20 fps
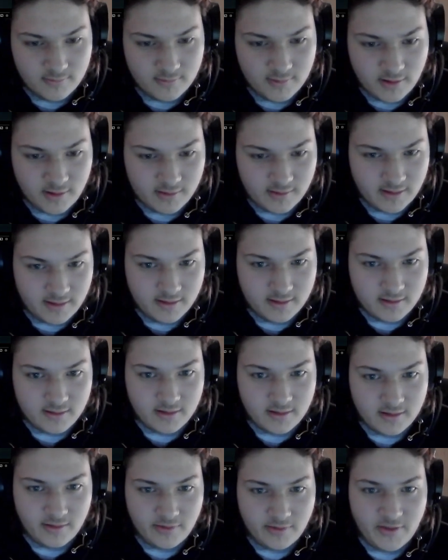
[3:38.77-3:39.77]
Okay,
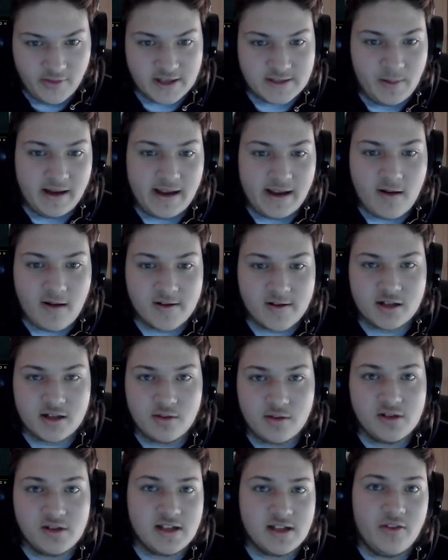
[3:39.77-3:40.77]
this pig character
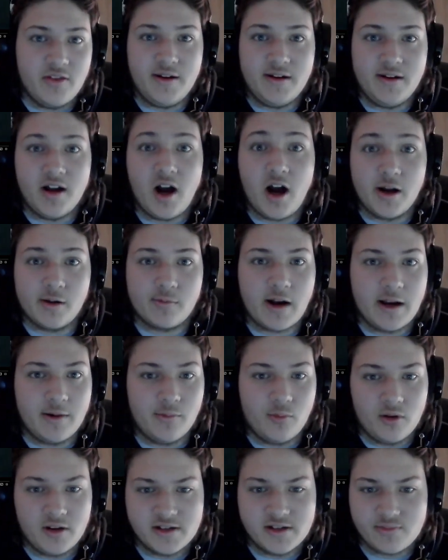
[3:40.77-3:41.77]
was in the High Ren
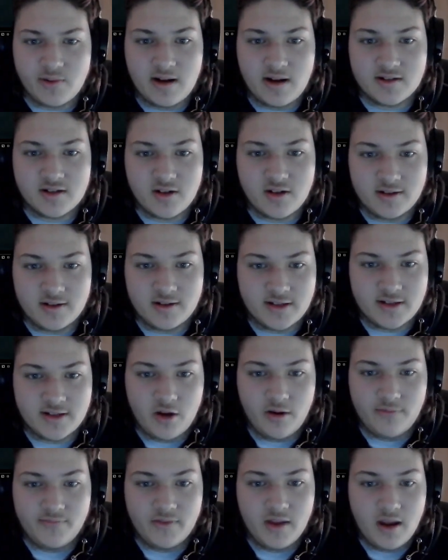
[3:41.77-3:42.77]
one as well, so I don't know
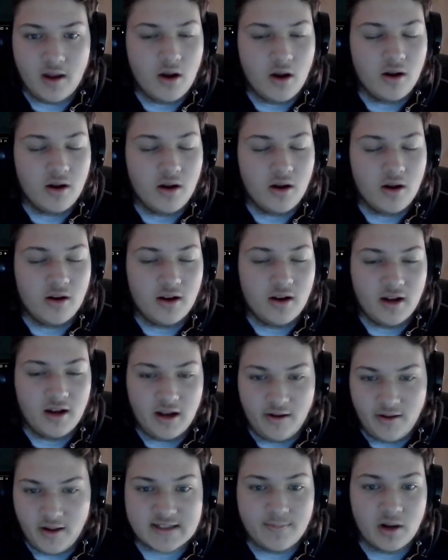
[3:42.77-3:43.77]
if this
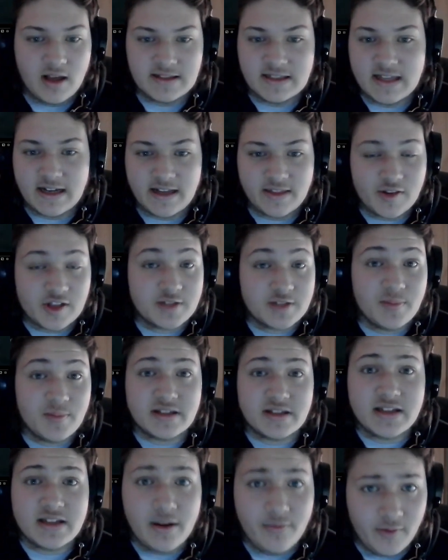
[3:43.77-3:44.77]
symbolizes anything
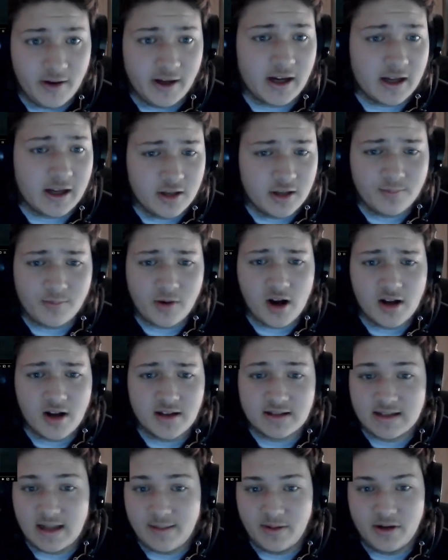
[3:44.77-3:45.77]
specific. Can you
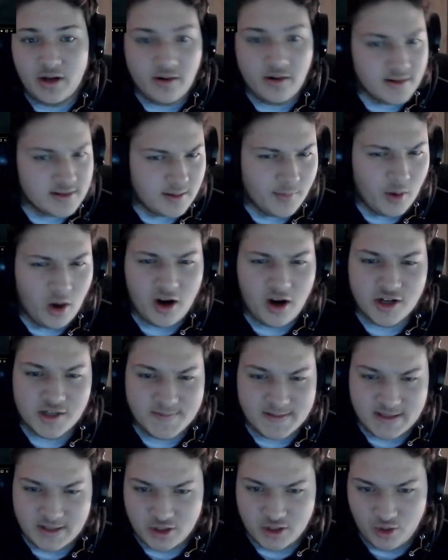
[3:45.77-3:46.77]
guys let me know? Because I'm not
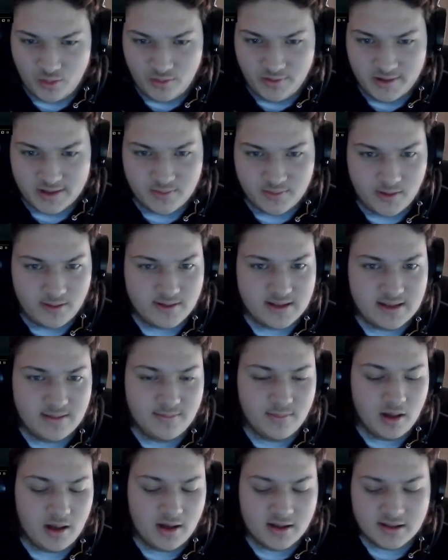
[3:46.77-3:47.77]
100% sure what this will
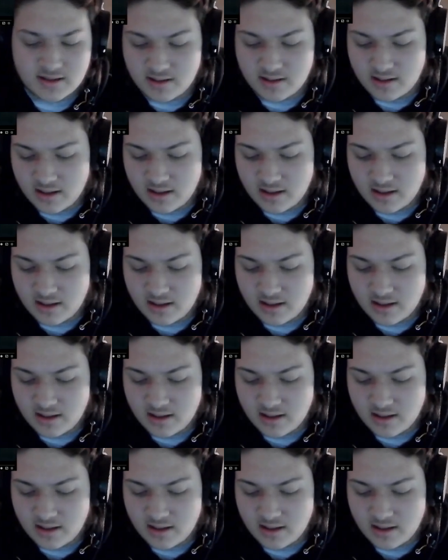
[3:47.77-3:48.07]
symbolize.